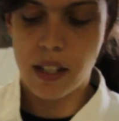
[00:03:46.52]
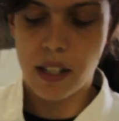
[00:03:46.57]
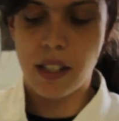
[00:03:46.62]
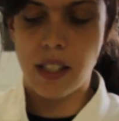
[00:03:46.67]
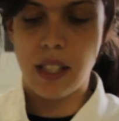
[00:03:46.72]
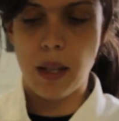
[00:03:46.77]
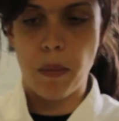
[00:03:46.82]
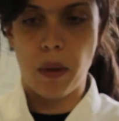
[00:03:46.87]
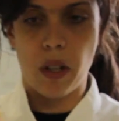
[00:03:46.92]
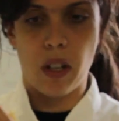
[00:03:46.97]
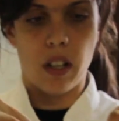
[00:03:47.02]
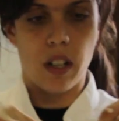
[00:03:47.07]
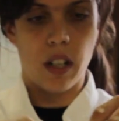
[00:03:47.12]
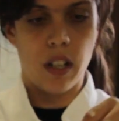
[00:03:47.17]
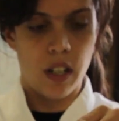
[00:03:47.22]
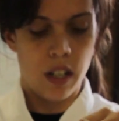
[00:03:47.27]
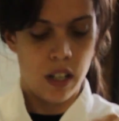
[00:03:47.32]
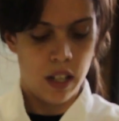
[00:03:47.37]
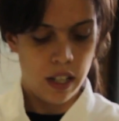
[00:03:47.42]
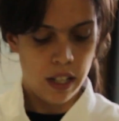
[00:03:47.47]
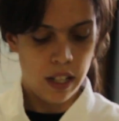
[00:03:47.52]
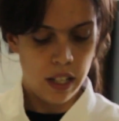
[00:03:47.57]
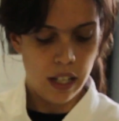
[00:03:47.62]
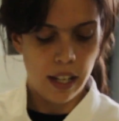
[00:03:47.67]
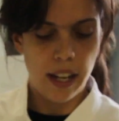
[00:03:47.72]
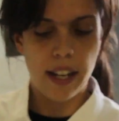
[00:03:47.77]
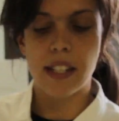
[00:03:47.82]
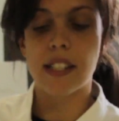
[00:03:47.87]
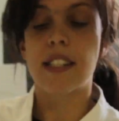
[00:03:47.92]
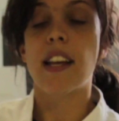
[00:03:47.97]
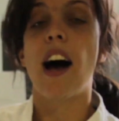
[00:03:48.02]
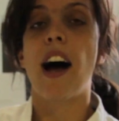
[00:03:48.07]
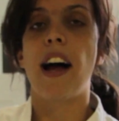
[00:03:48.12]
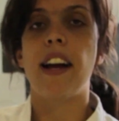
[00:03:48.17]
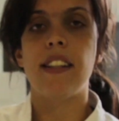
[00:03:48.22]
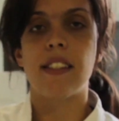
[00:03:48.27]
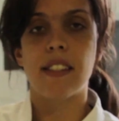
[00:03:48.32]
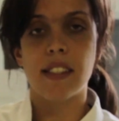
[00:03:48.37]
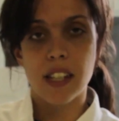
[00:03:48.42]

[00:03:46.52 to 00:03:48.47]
similar in size,